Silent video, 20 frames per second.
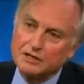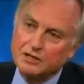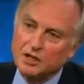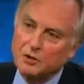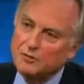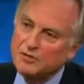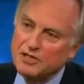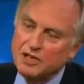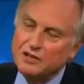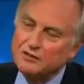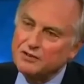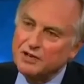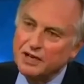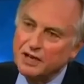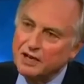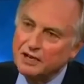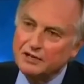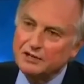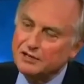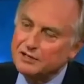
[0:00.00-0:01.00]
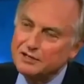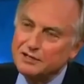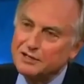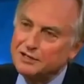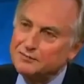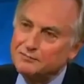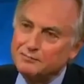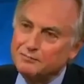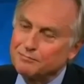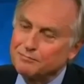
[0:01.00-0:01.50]
Thomas Henry
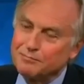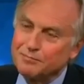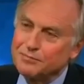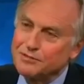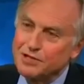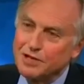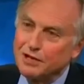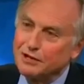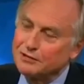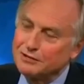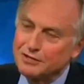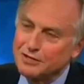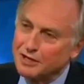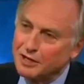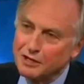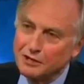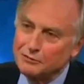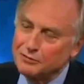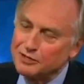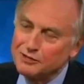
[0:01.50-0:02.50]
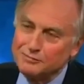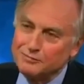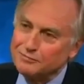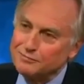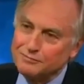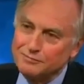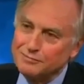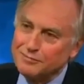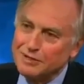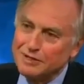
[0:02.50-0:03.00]
Huxley, Charles
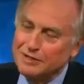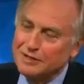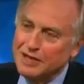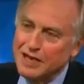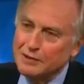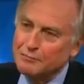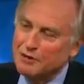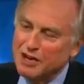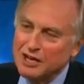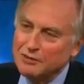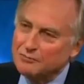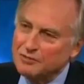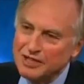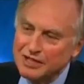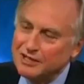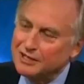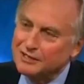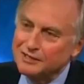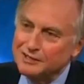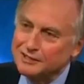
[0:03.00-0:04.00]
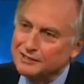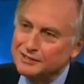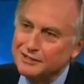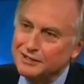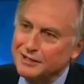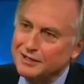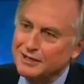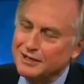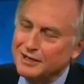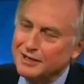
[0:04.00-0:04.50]
Darwin, Abraham Lincoln,
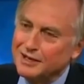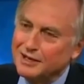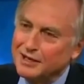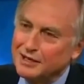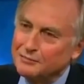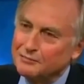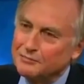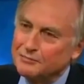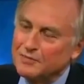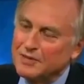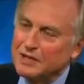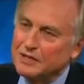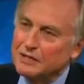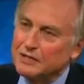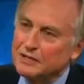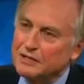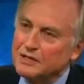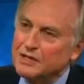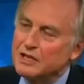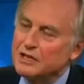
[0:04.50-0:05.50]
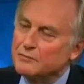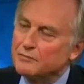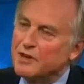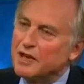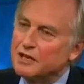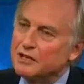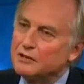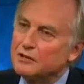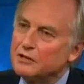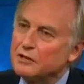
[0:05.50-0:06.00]
um, these
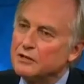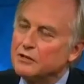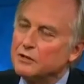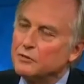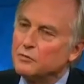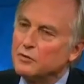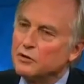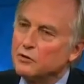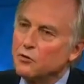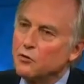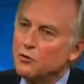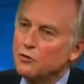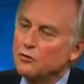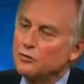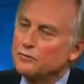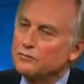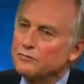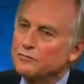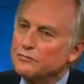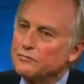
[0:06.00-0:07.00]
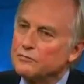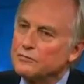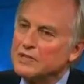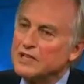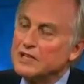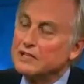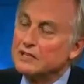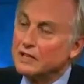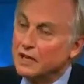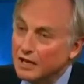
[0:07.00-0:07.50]
men were all
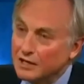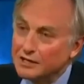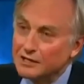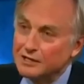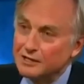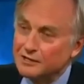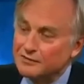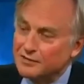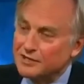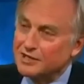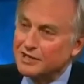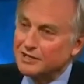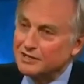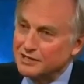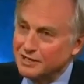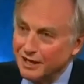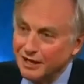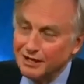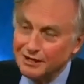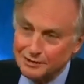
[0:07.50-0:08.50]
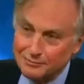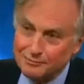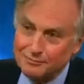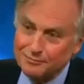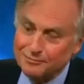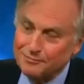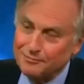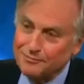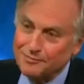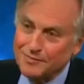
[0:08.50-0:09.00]
enlightened for their time,